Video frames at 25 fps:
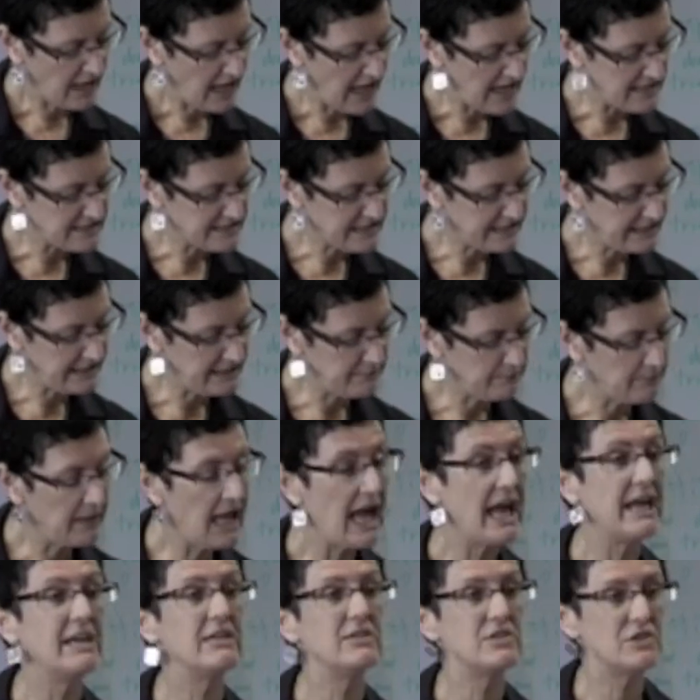As Kim
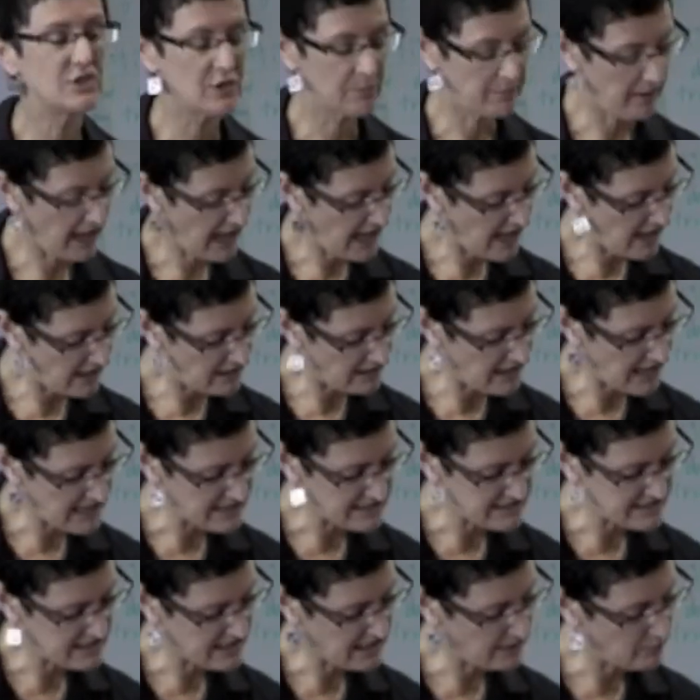Lane Scheppele has
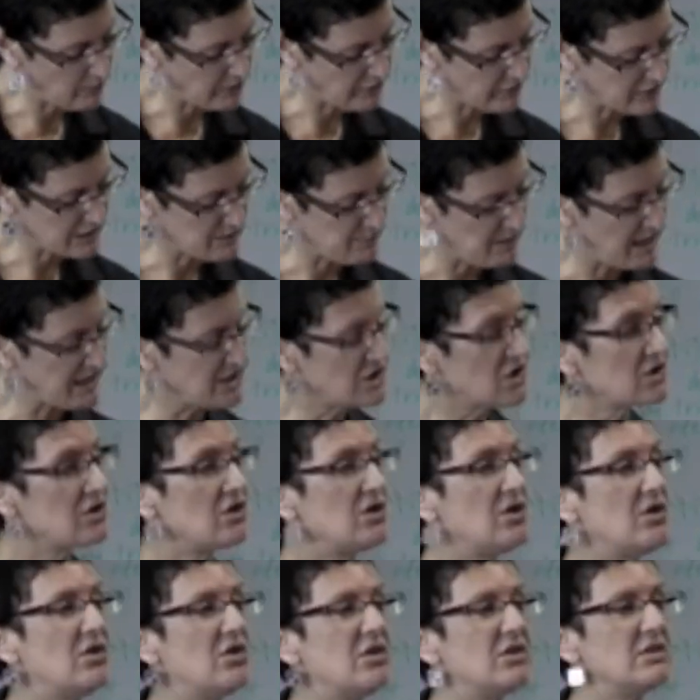said with respect to
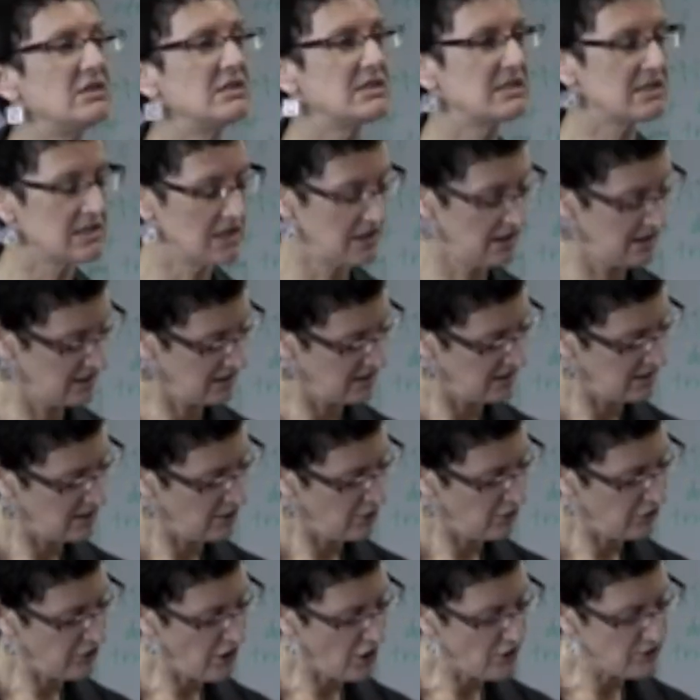courts,
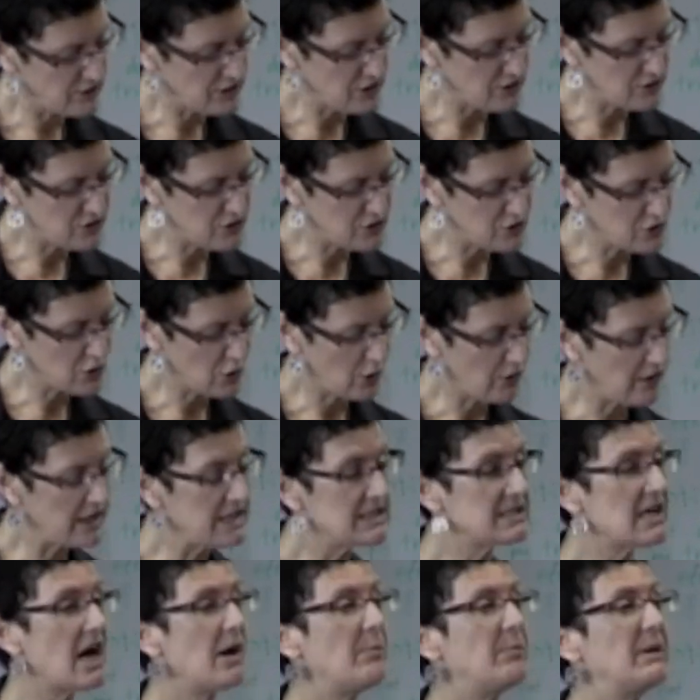those whose
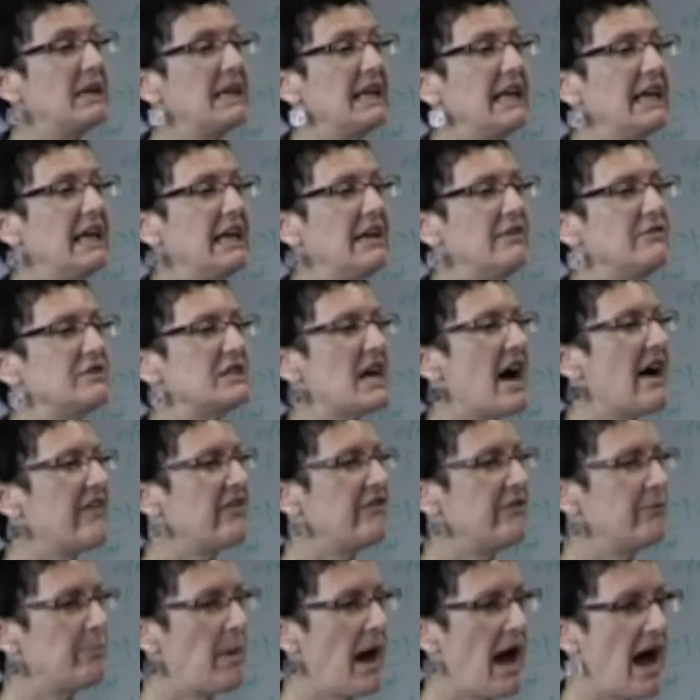stories are believed have the
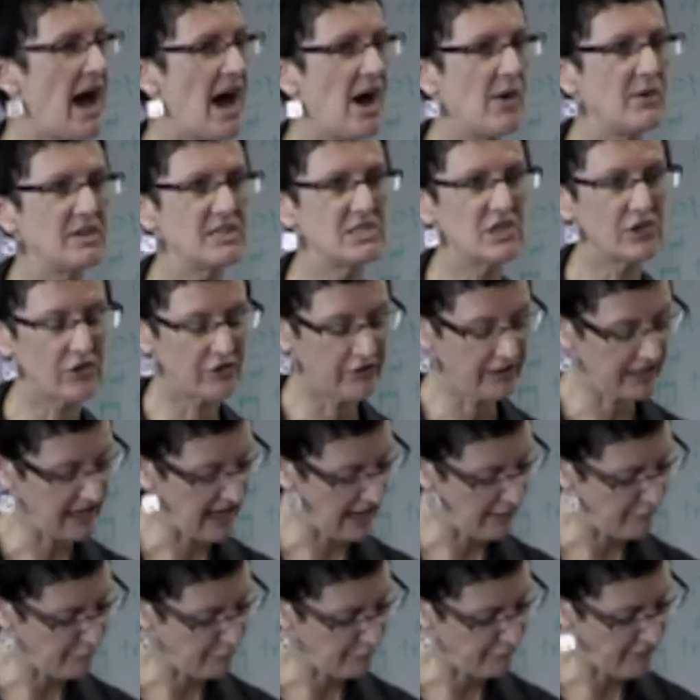power to
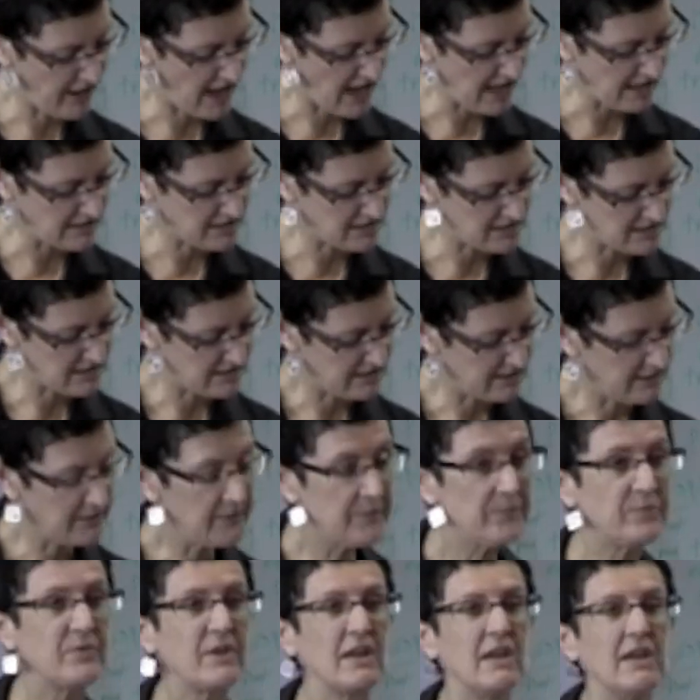create fact.
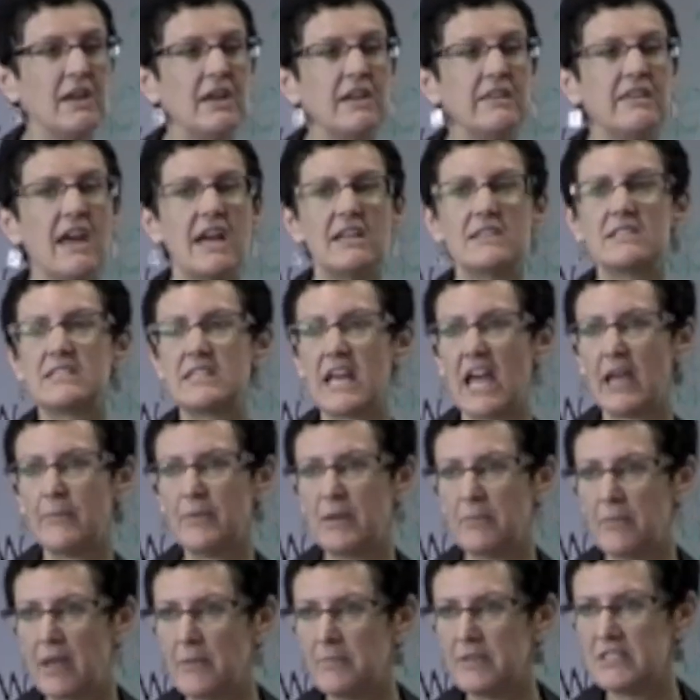That
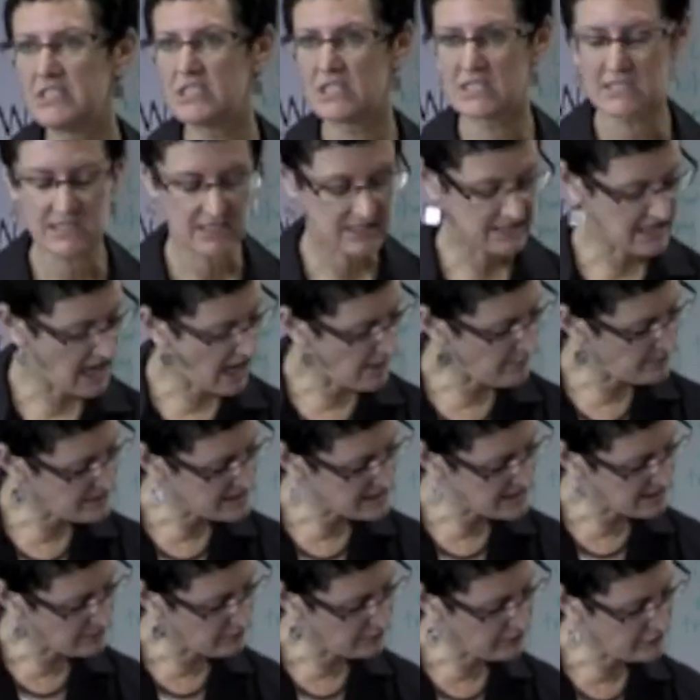statement may be just as
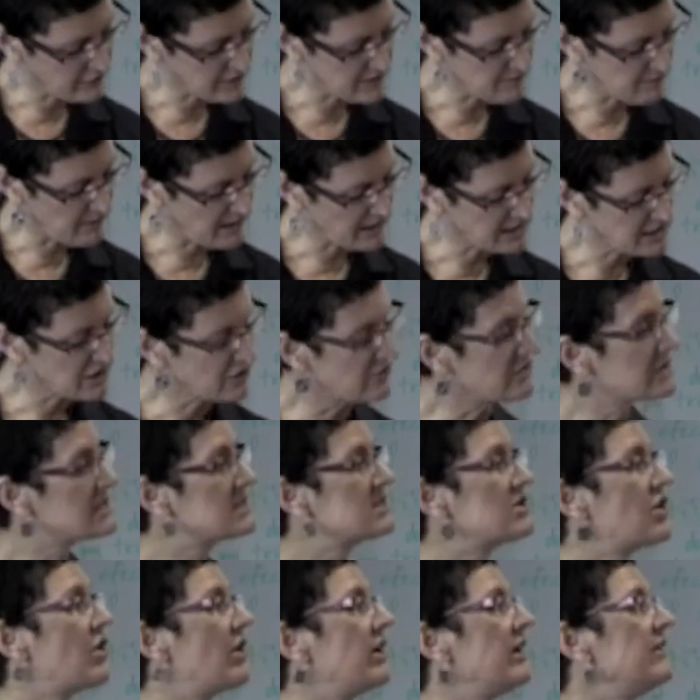apposite with respect to
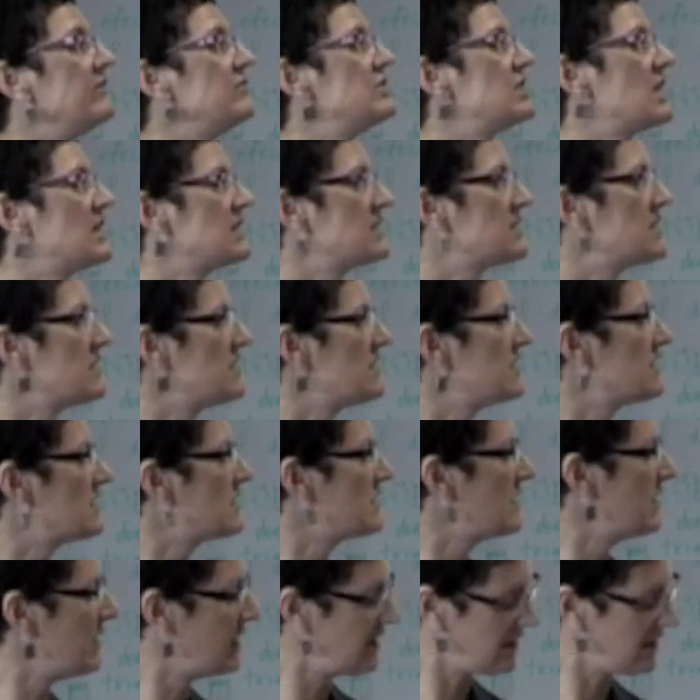restorative justice.